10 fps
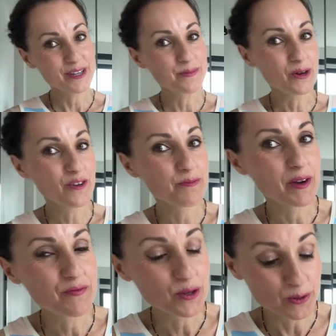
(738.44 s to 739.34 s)
one of my
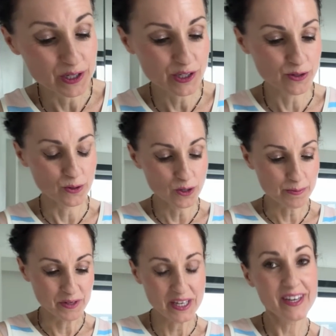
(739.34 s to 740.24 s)
viewers told
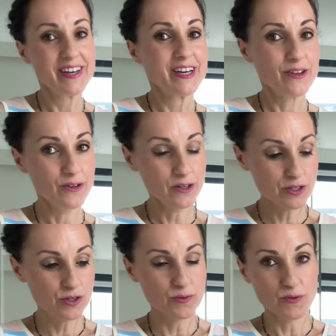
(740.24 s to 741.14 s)
me not
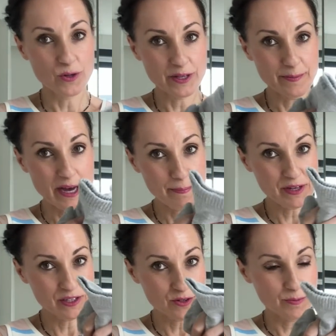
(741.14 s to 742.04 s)
to roll them up
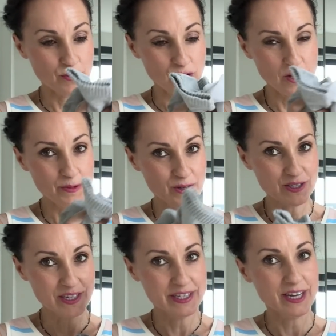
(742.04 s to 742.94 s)
into a ball because
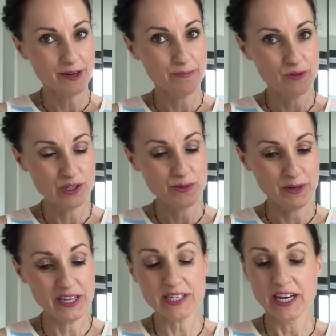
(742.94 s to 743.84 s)
they take up more
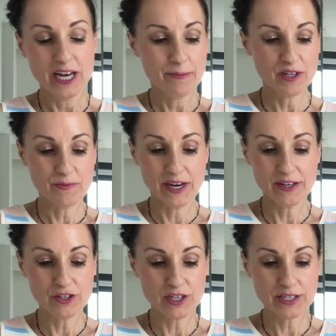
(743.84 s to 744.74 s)
space, but rather
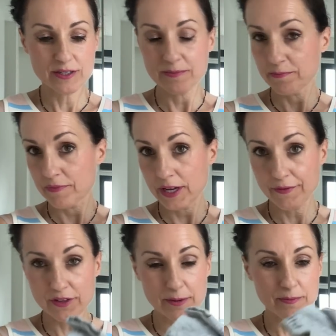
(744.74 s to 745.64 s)
just have
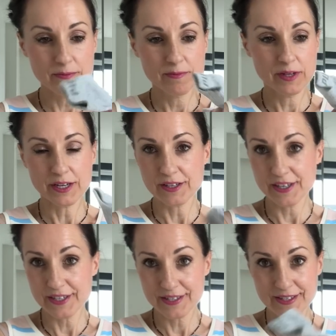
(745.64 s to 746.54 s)
them like
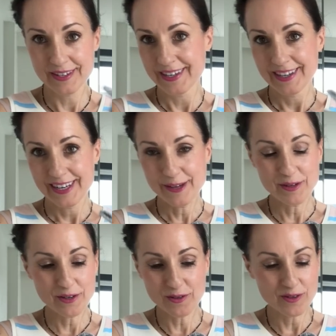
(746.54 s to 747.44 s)
this. I mean,
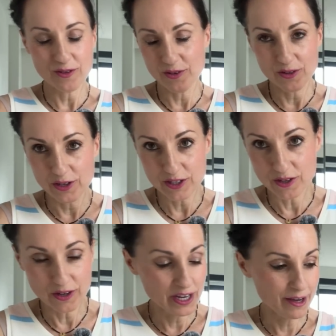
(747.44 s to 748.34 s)
you're not
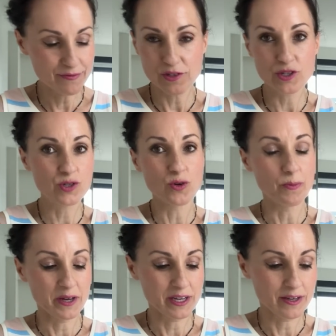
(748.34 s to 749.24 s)
gonna have so
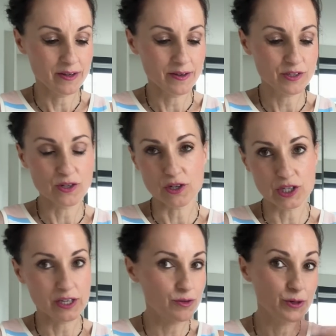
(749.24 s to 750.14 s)
many socks
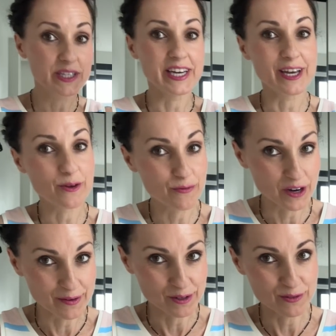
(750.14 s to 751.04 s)
that it will take you
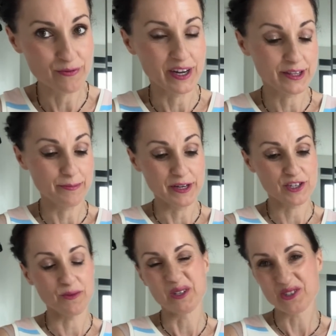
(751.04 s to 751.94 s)
forever to find the
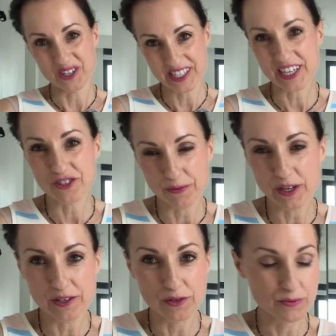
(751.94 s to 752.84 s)
matching one. So there's actually
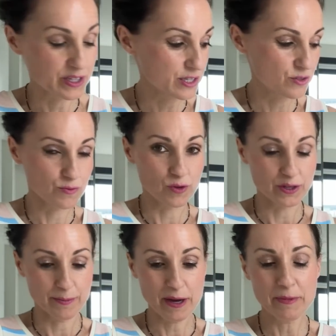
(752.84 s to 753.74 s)
really no reason to roll
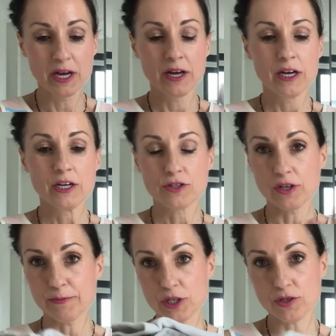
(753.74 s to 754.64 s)
them up. So
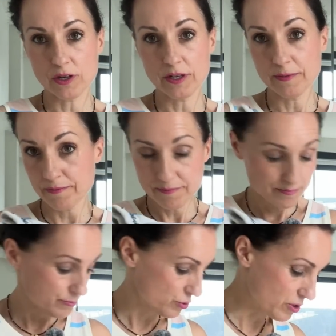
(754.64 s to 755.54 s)
I'm just gonna
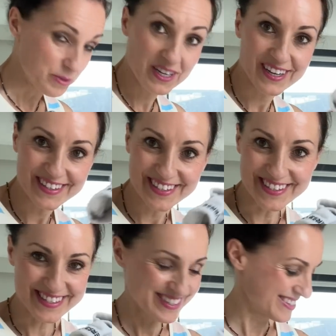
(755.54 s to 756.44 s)
put them in like
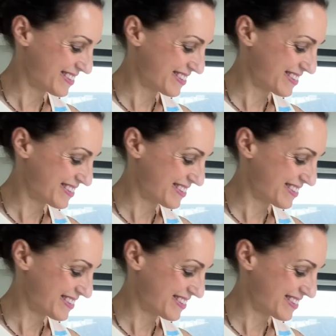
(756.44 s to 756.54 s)
this.